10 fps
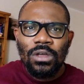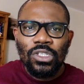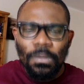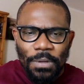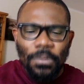
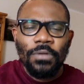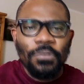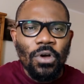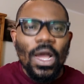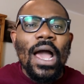Some people, if
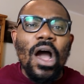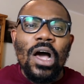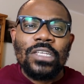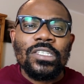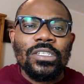you got
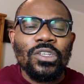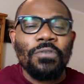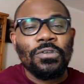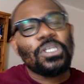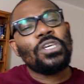cars, so
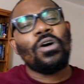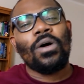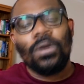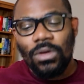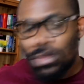if you see your